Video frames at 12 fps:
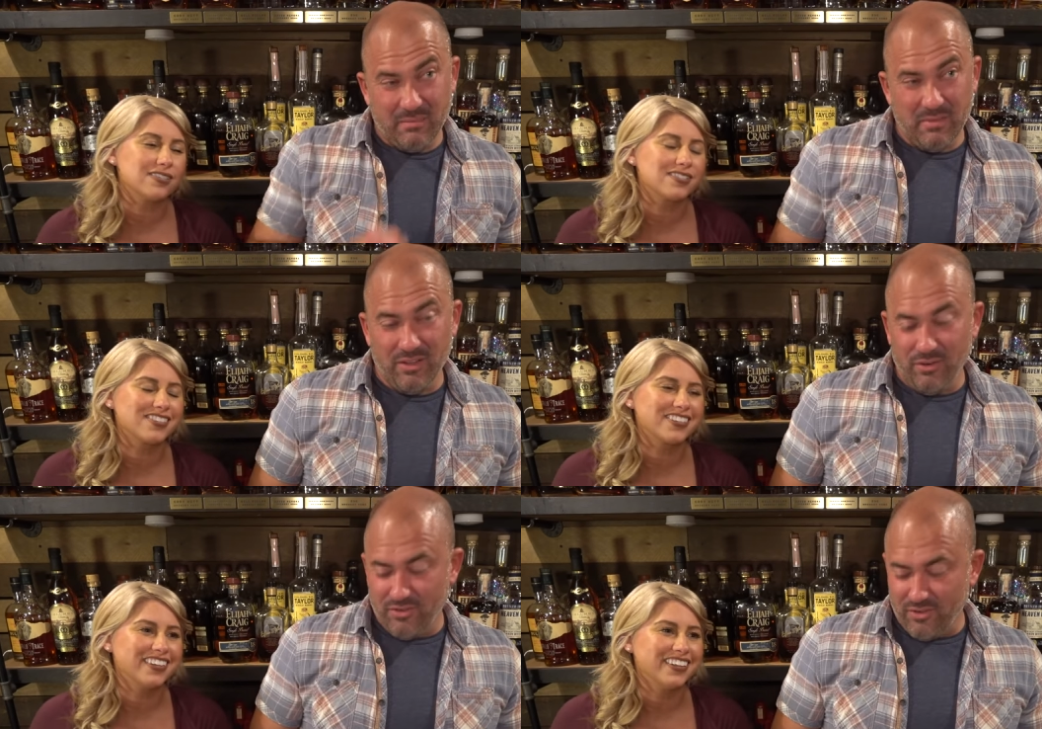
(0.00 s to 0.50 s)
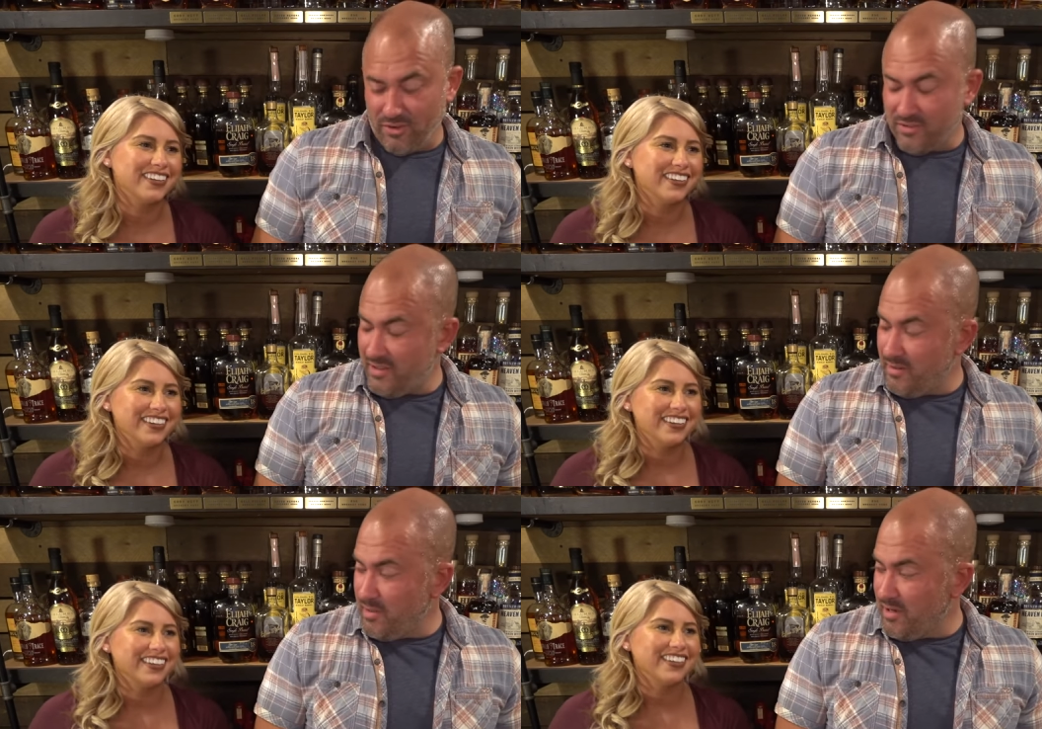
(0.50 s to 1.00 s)
Speaker 1: I'm a little
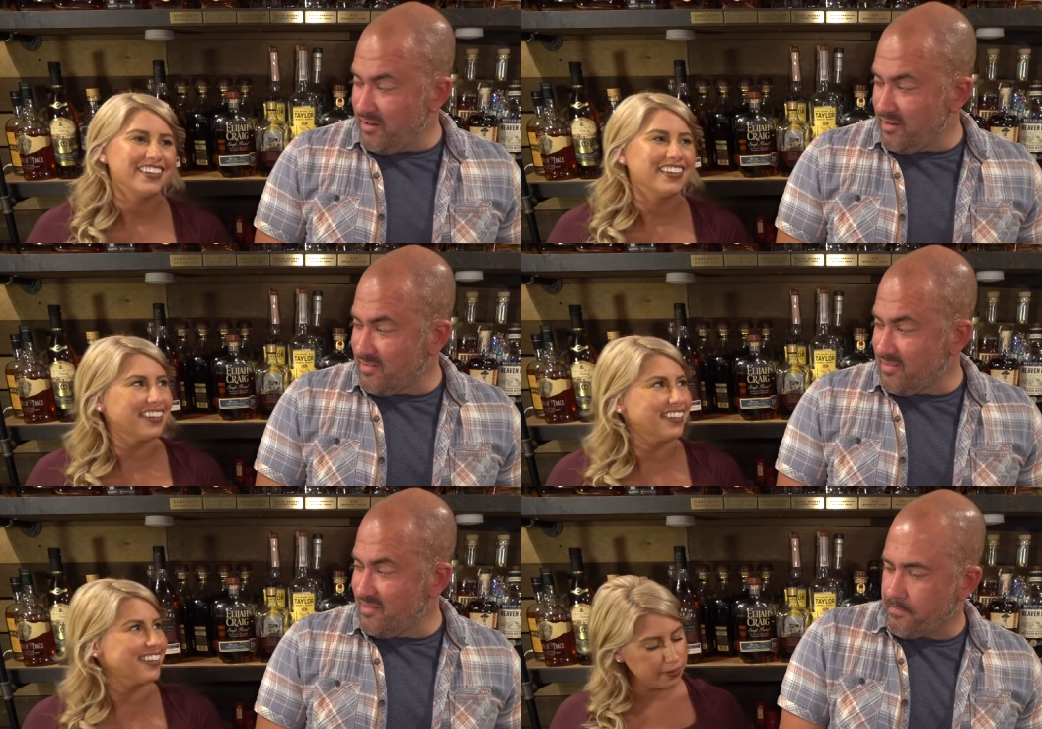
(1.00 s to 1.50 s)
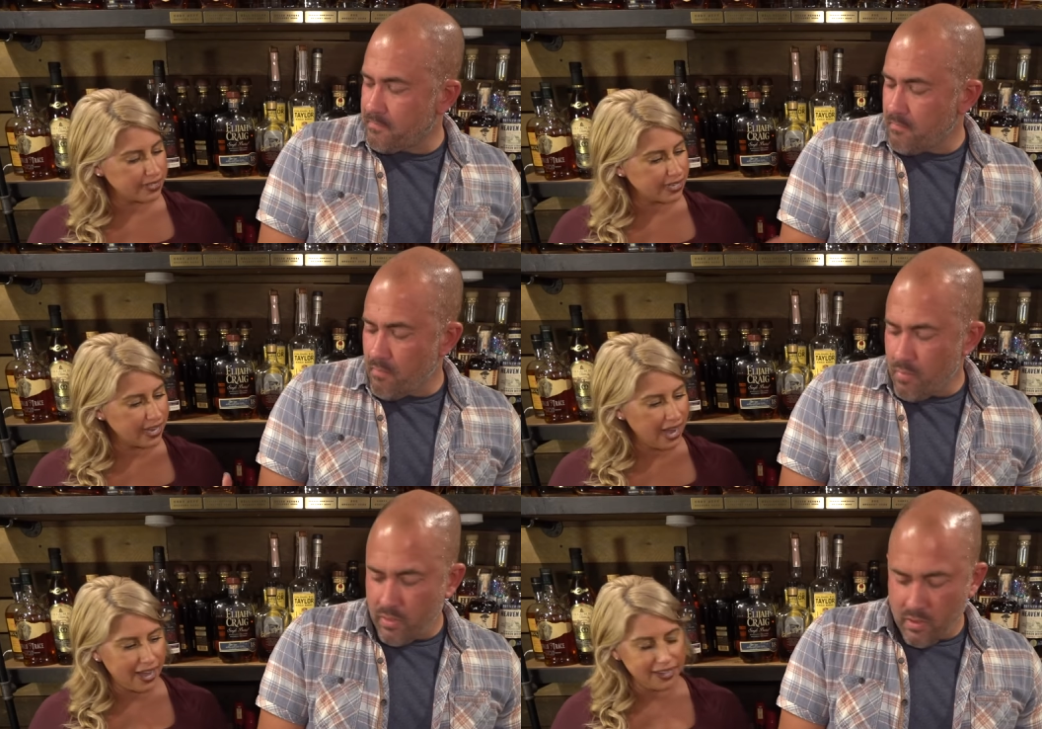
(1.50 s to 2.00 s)
Speaker 2: salty to be honest.
Speaker 1: I was
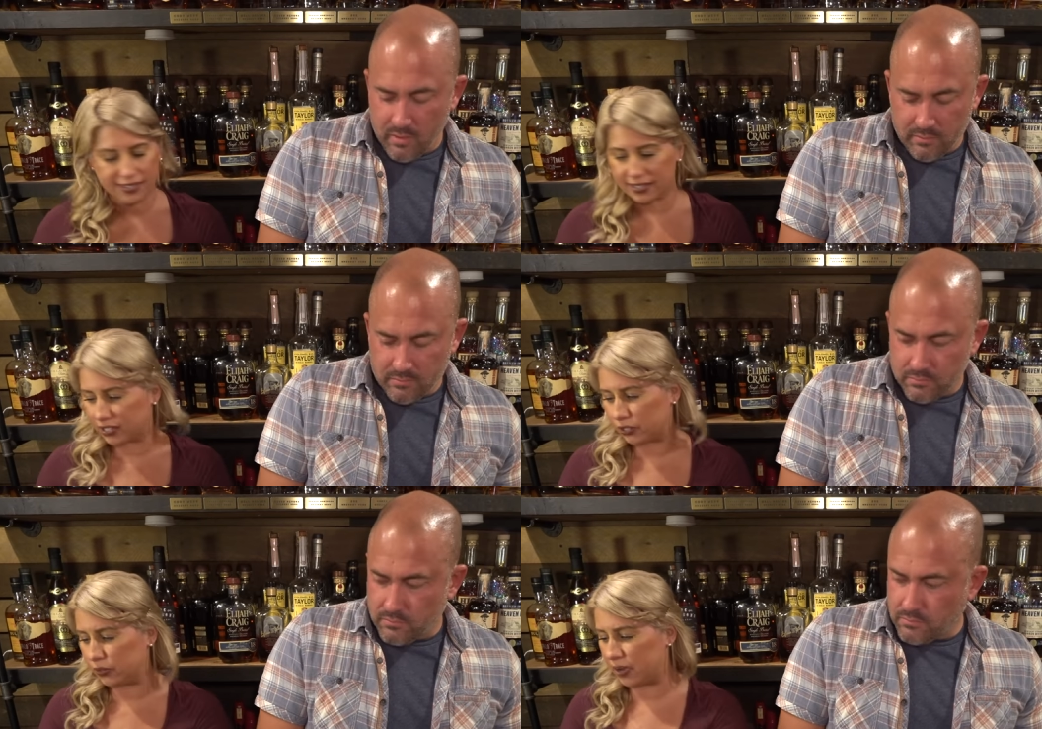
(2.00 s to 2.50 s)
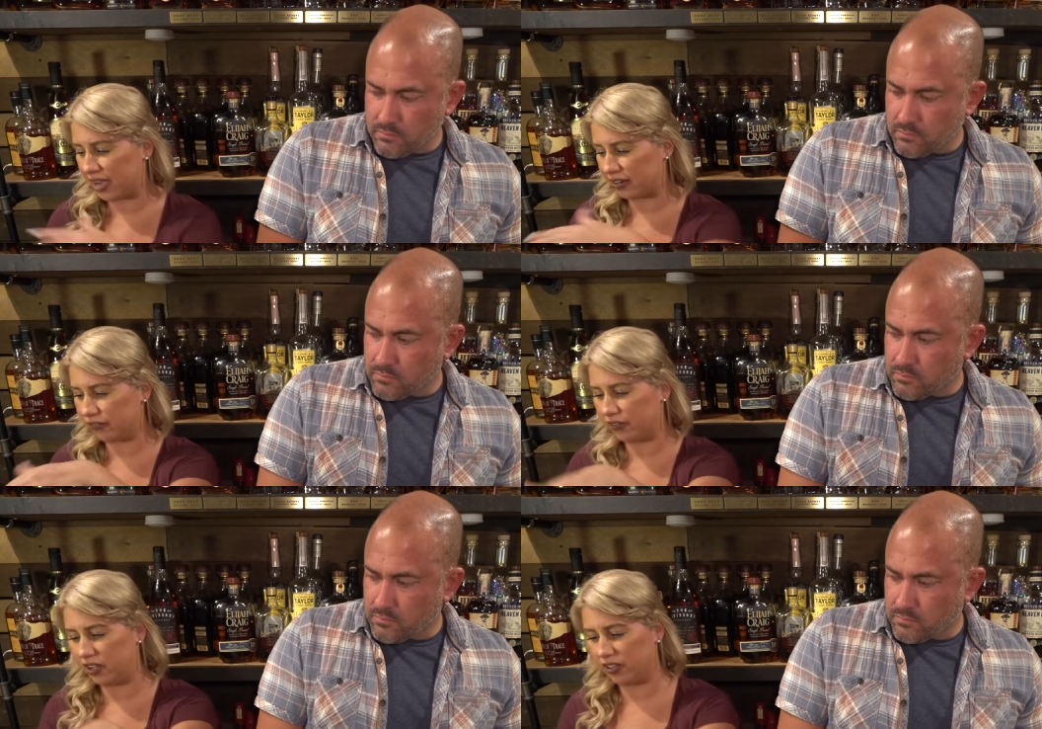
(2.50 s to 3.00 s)
gonna ask you out
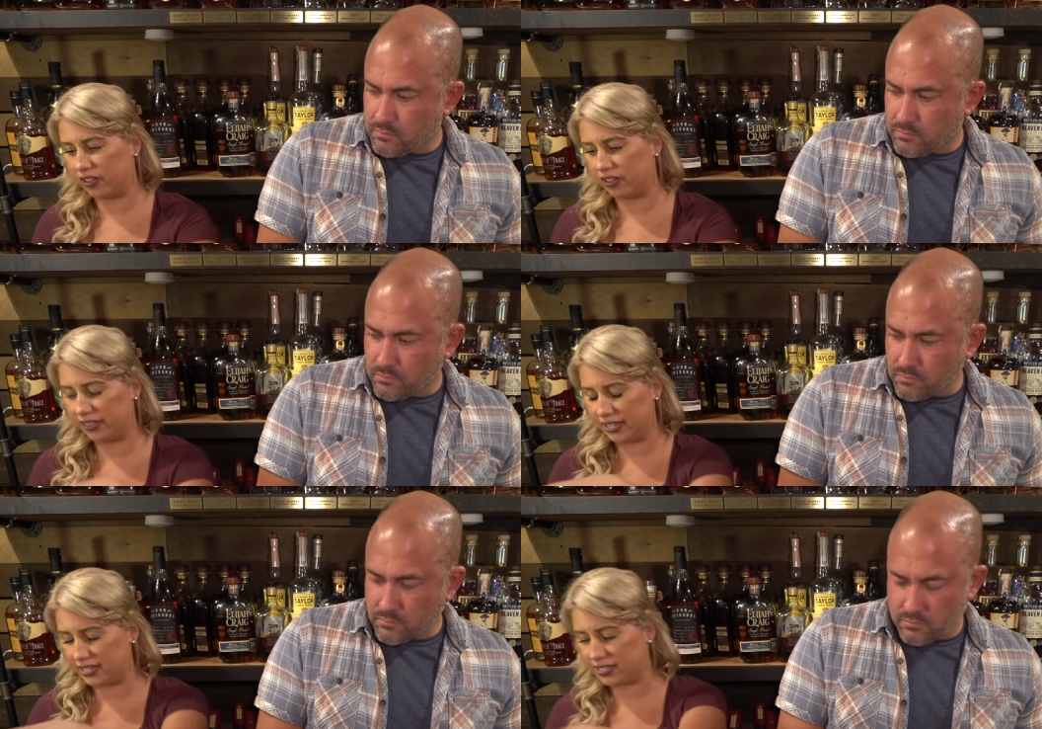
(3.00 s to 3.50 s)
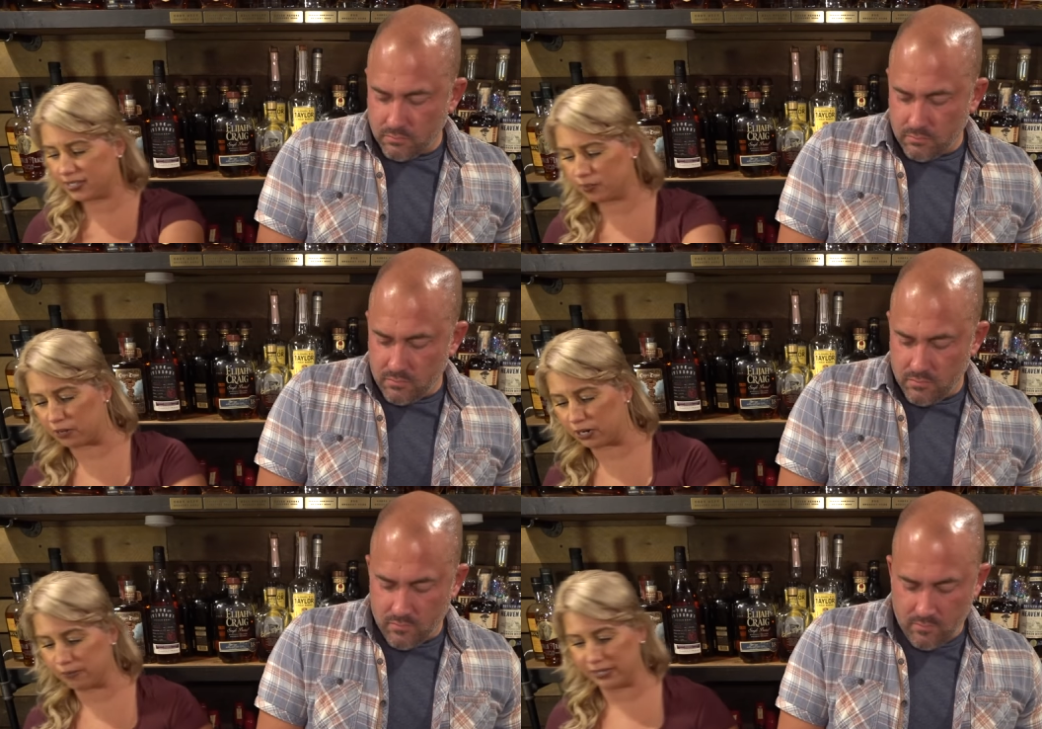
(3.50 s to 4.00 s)
of all these
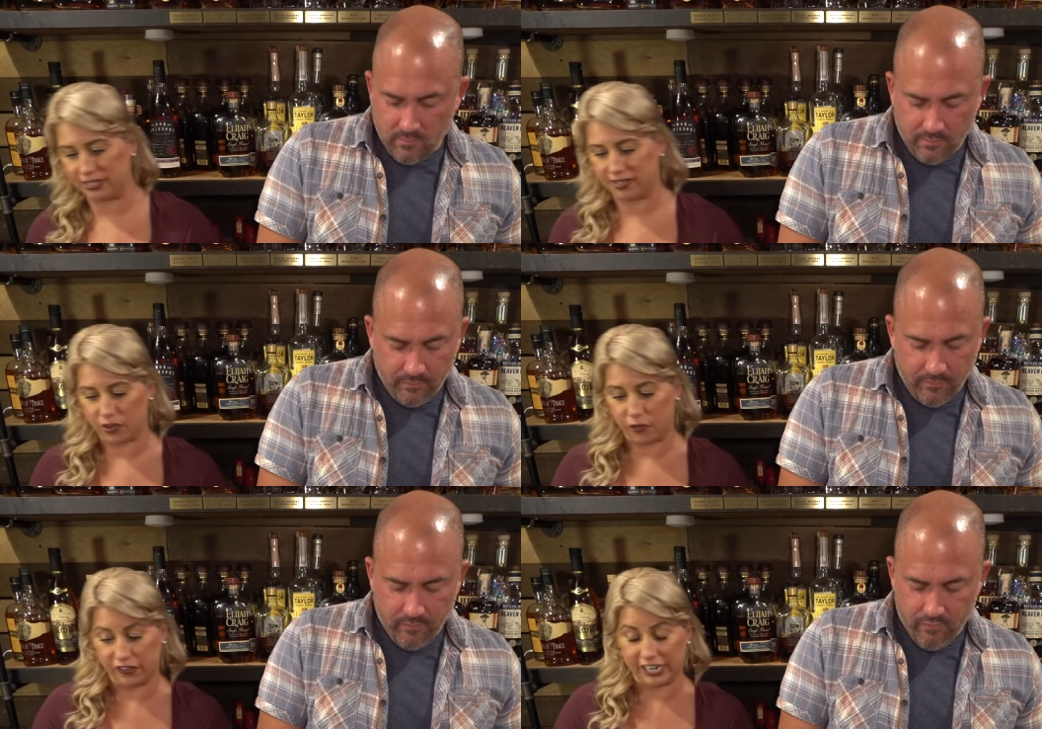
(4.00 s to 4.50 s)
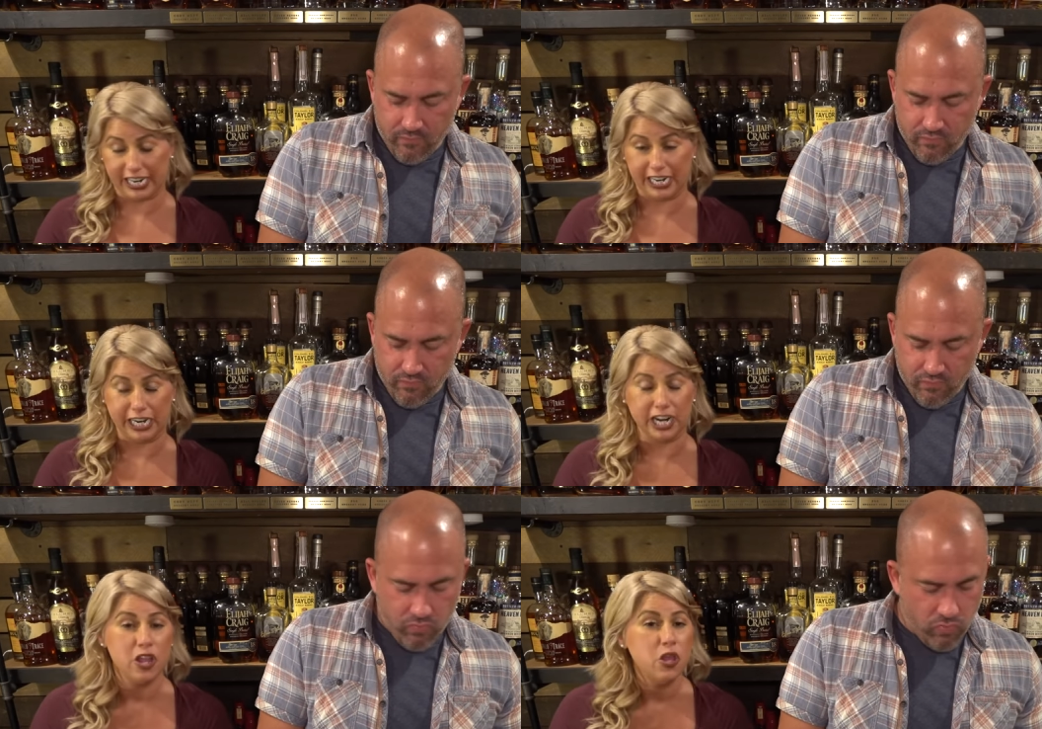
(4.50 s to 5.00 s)
bourbons over
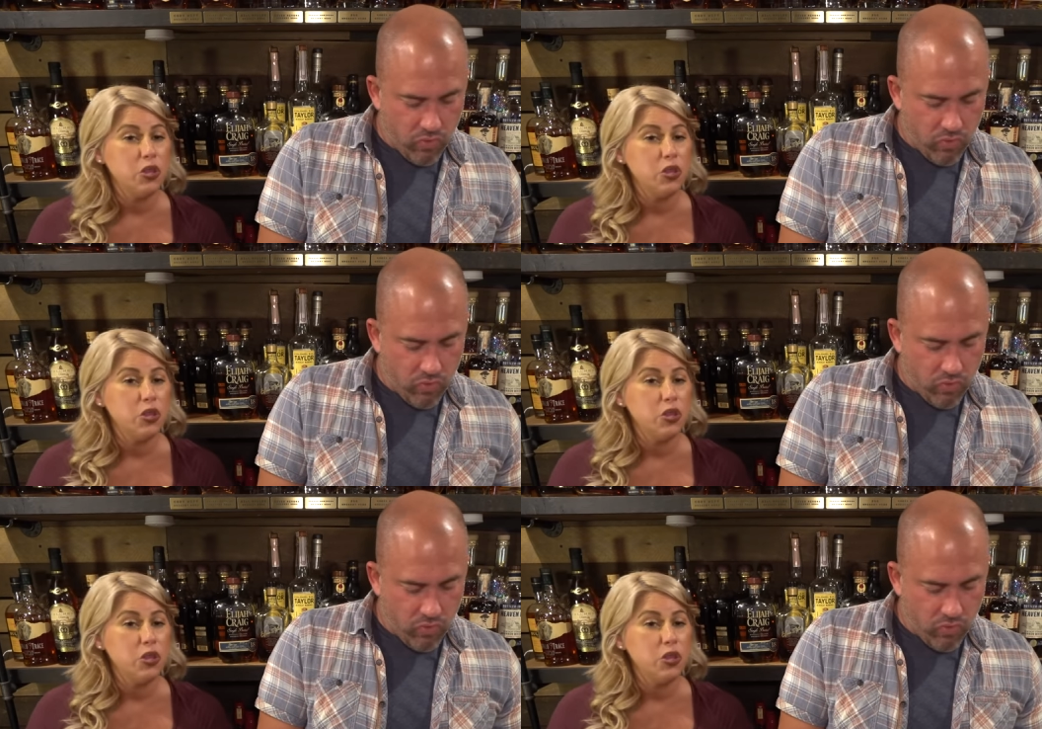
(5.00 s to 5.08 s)
here,